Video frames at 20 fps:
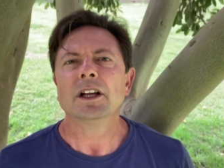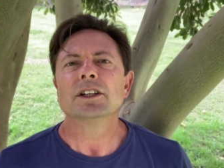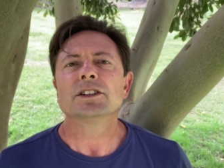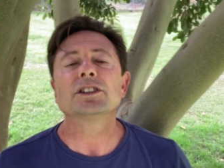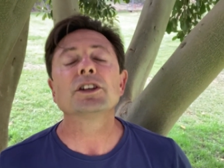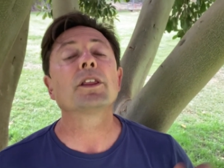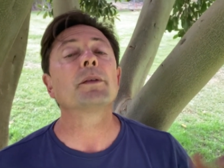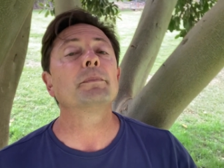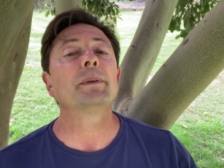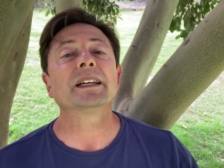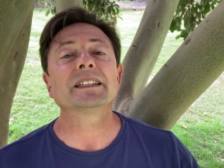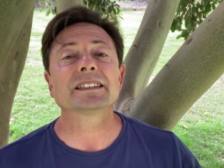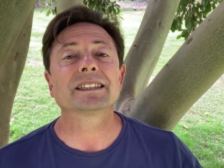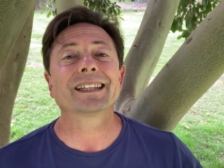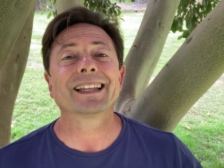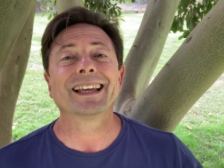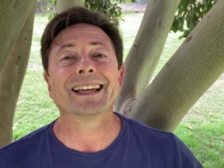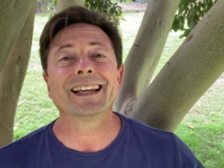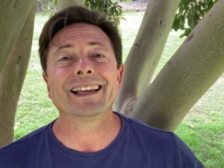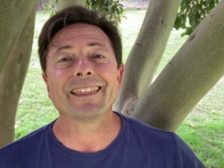So the
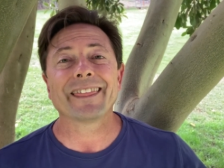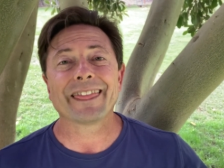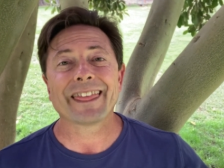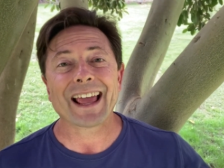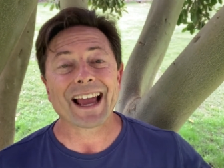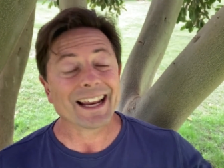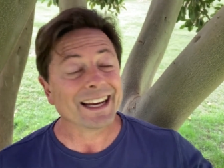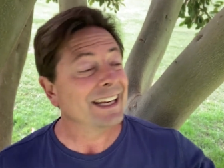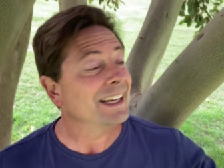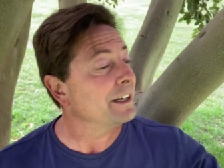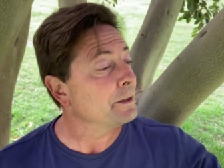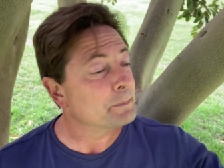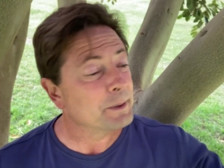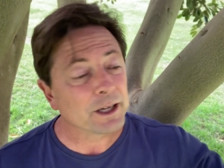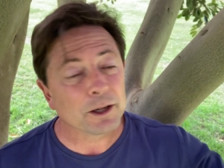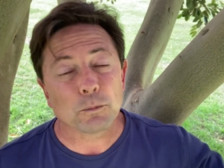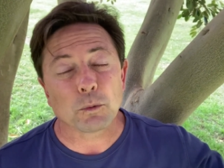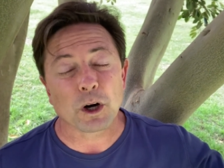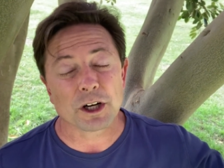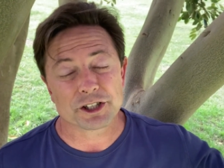best thing that
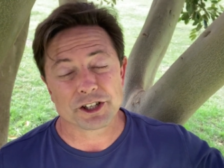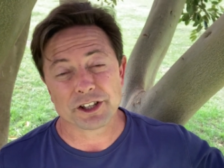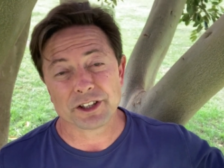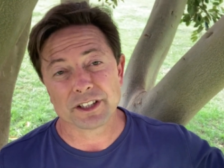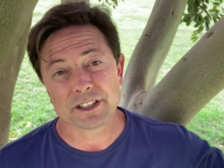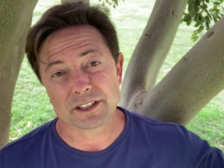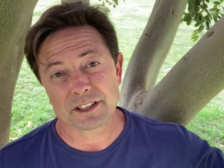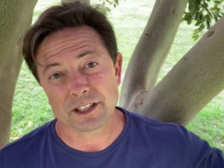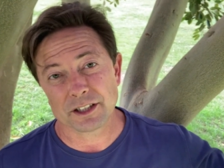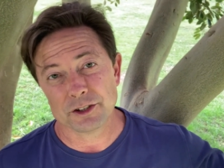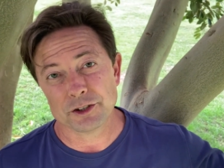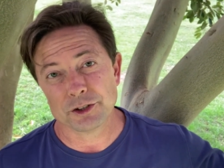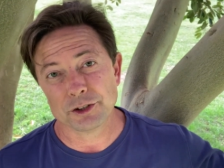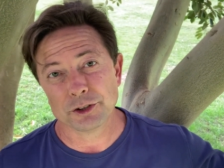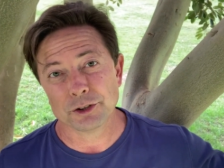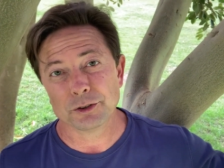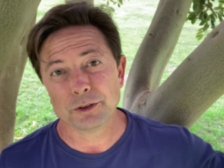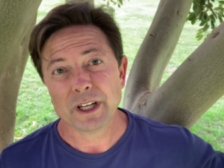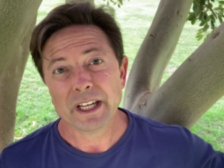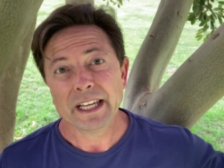anybody watching this can
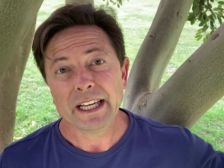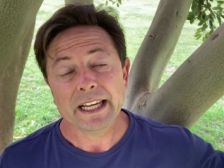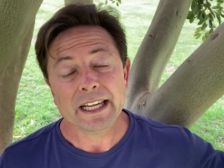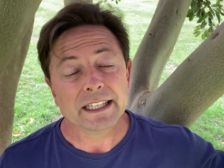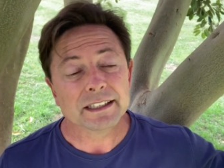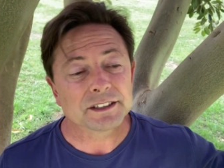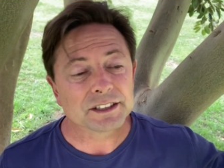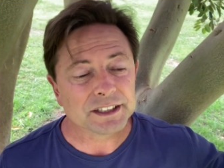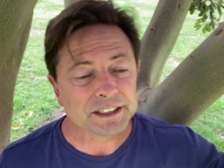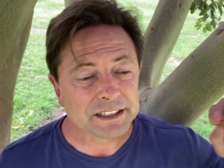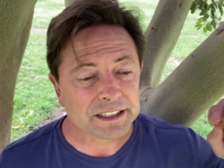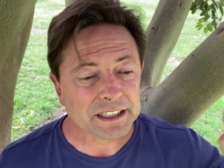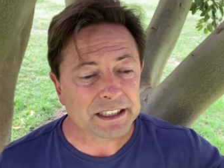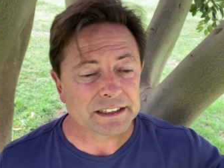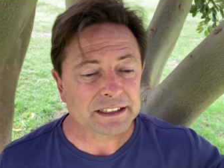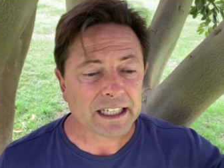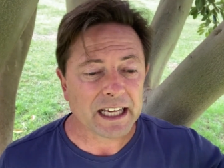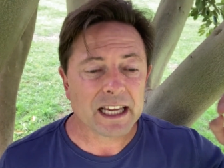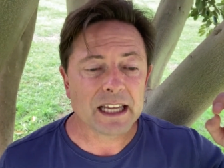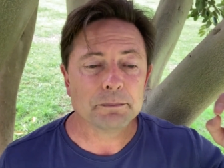do is to
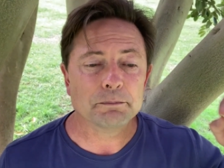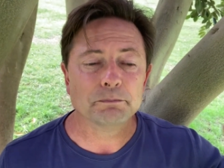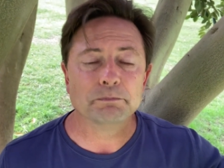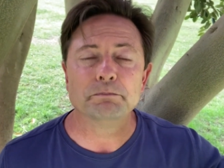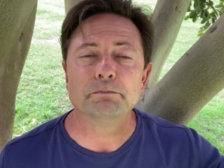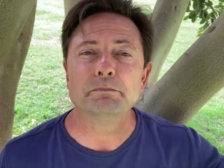get a